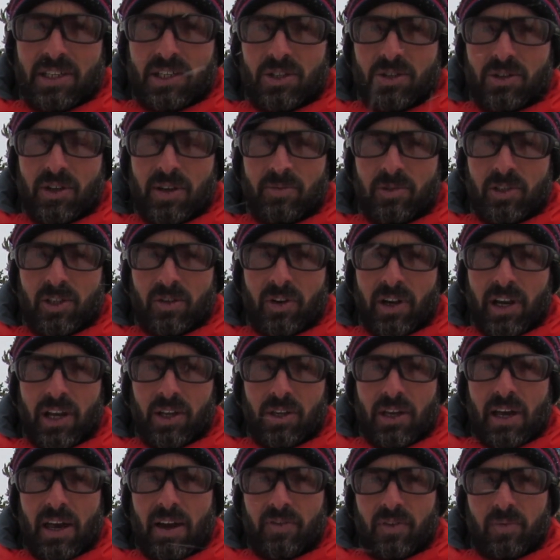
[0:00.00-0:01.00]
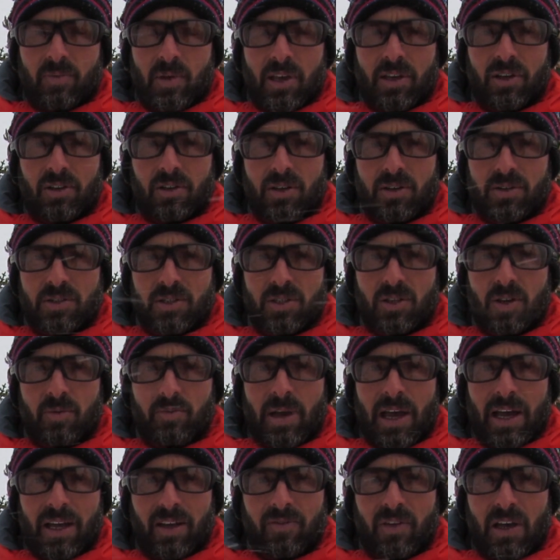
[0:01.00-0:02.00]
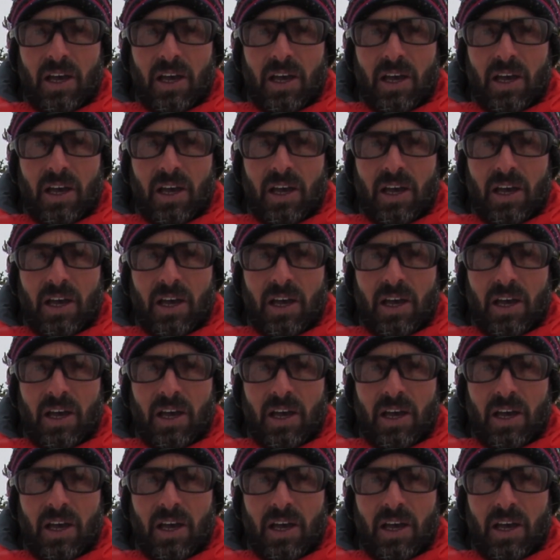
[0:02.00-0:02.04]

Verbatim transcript: extreme terrain, you have to make your own snowpack